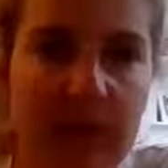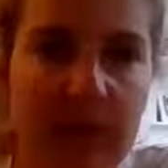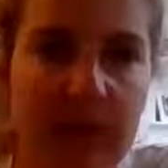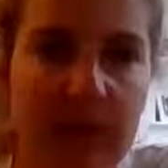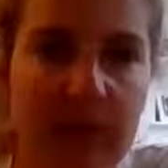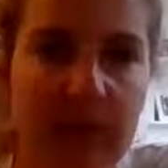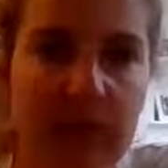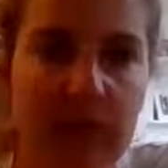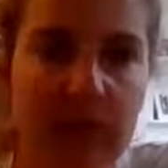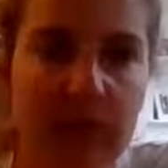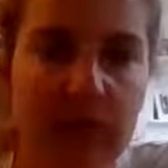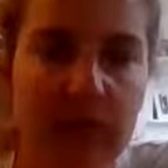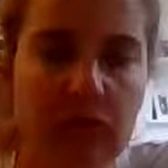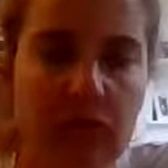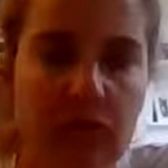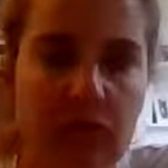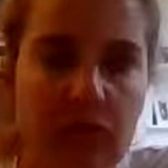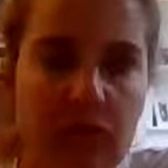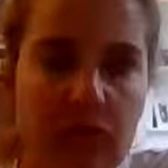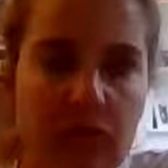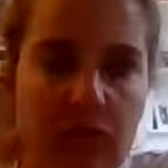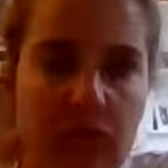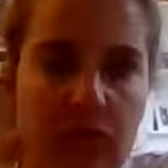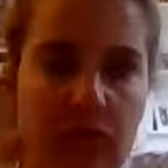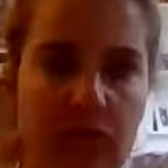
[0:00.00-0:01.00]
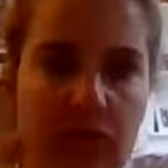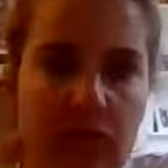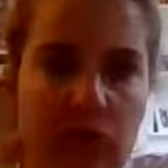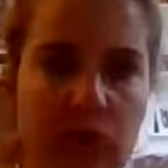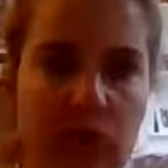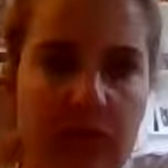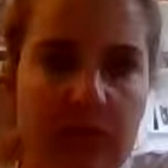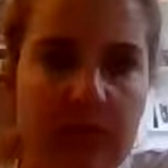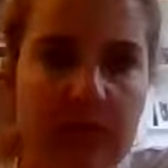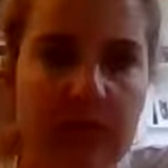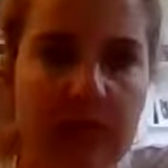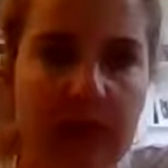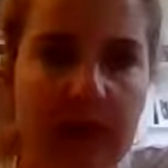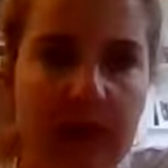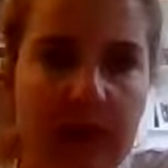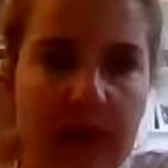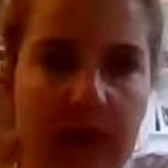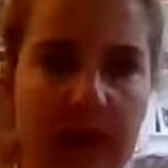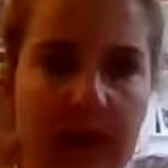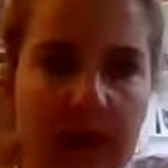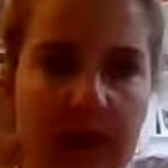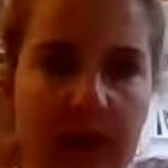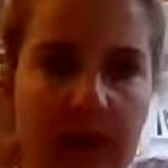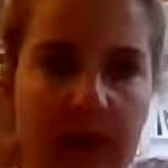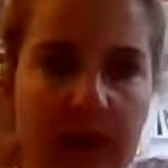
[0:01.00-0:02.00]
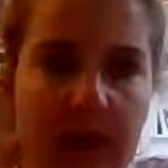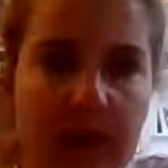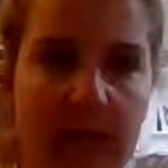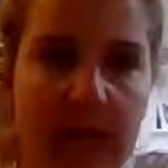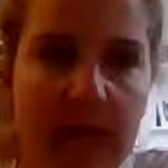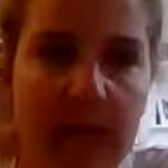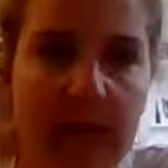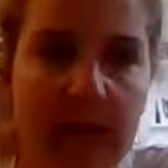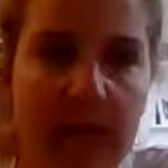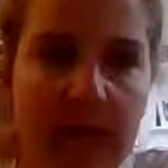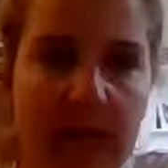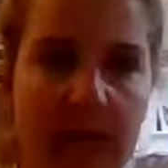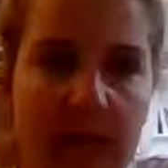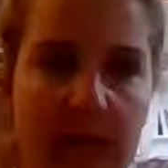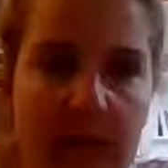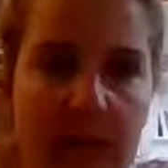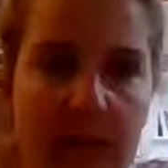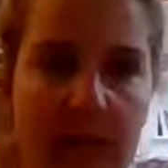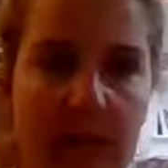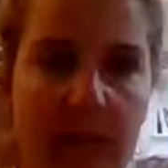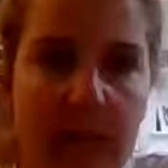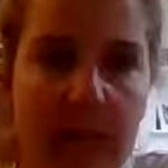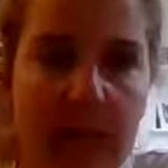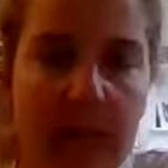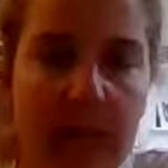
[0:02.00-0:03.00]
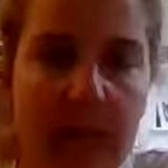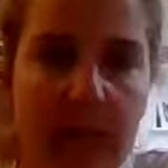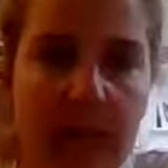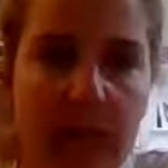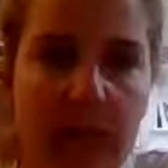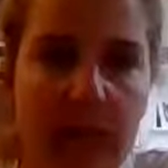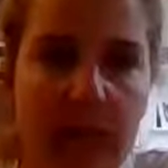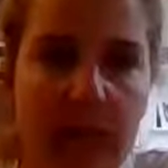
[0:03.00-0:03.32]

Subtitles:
So now it's going to cross the body. Yep.